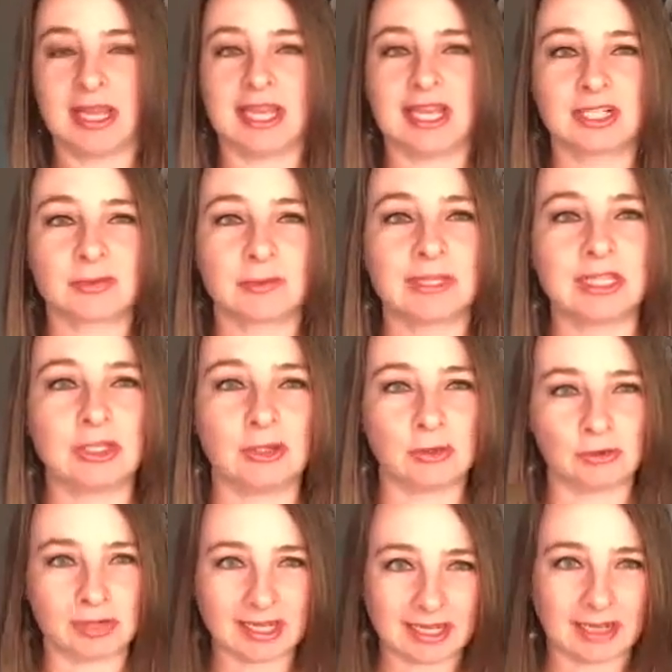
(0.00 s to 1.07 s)
is really
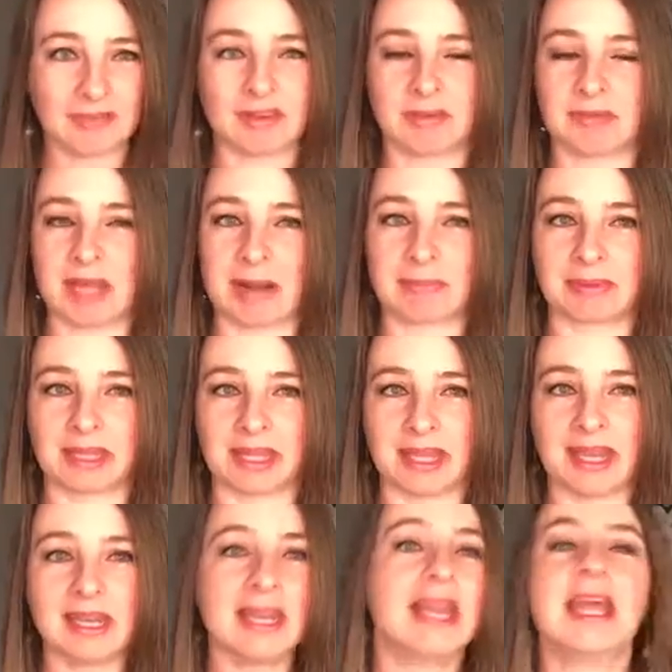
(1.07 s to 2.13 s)
you can give them that
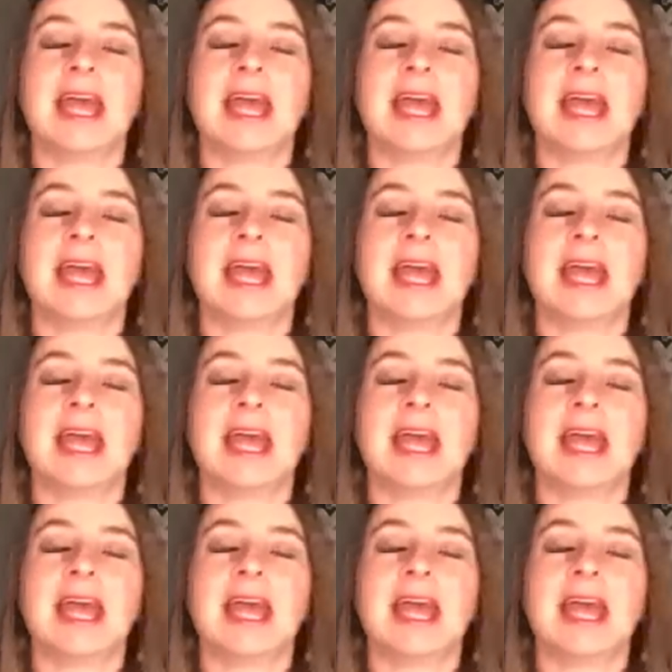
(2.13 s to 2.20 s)
plan